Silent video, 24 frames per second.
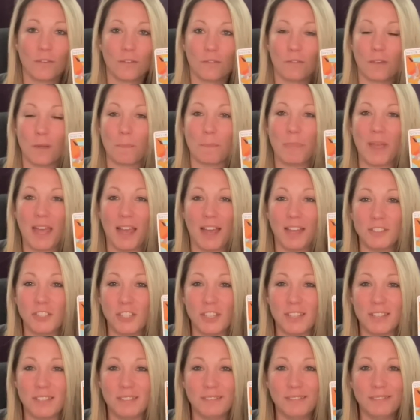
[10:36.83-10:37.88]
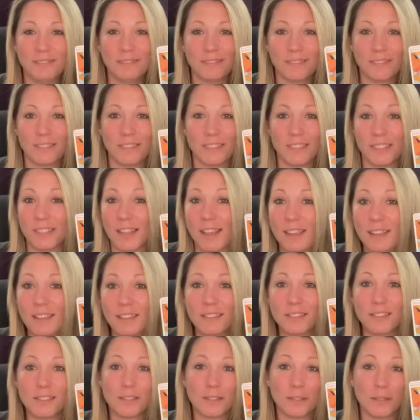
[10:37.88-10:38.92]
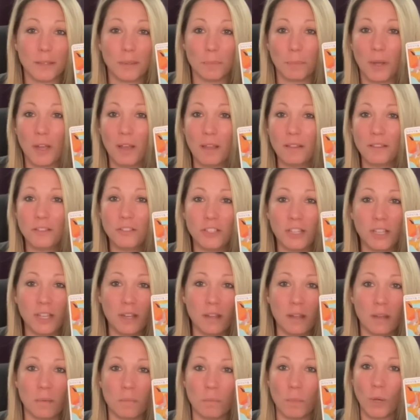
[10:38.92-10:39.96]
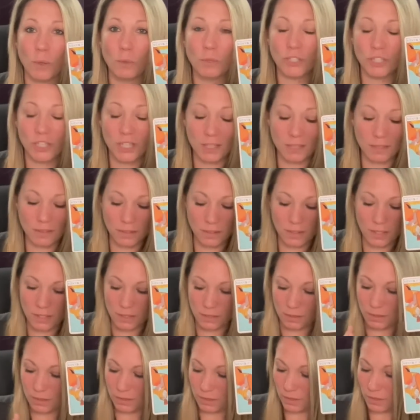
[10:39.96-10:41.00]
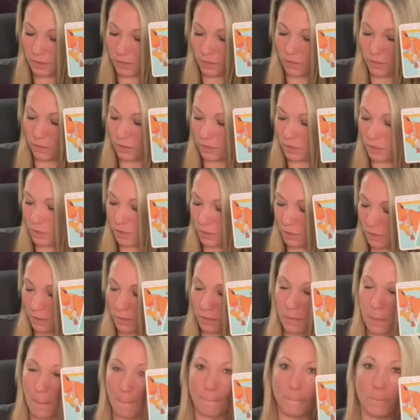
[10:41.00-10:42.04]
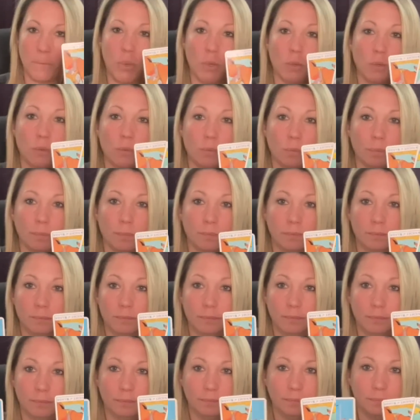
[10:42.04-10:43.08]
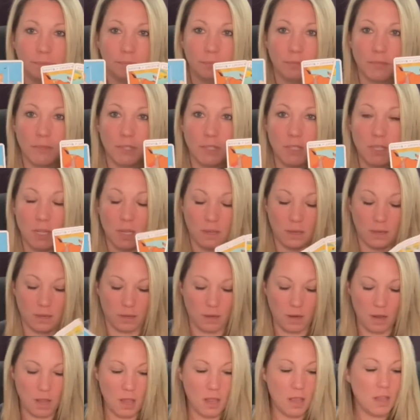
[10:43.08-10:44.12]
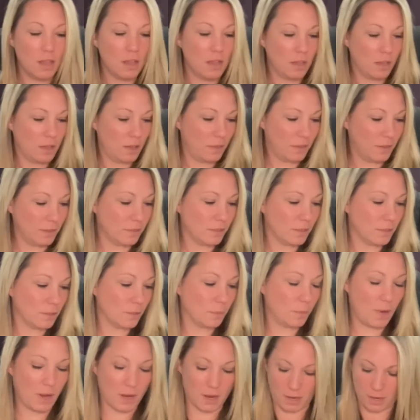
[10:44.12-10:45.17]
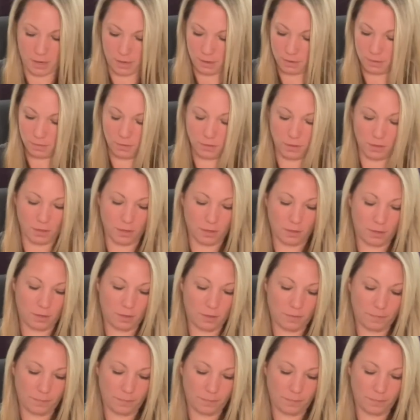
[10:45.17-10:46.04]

From passion, sex, an apology, emotions, you're, boom, done. This is why, look,